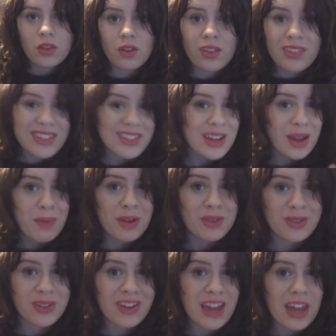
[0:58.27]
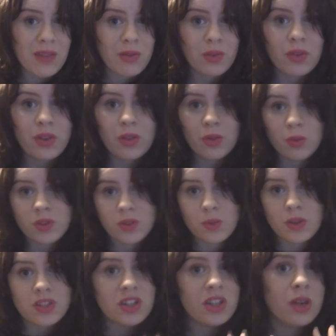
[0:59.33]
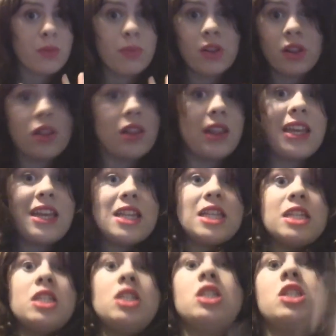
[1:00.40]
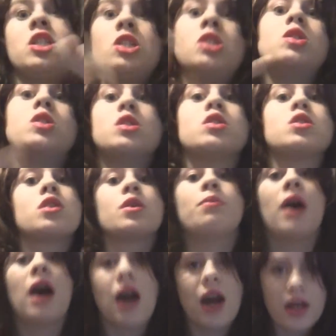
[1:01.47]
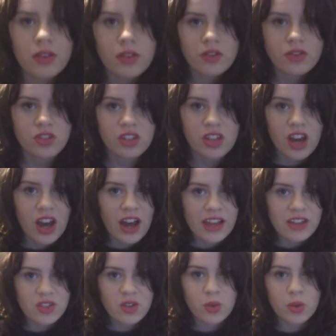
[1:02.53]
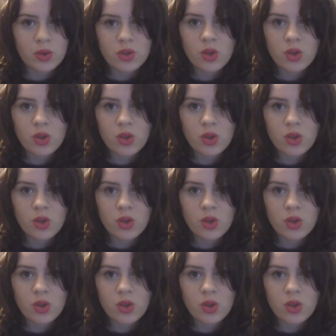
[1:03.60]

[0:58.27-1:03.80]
The only time I was okay with it was when she completely tore apart those guys who were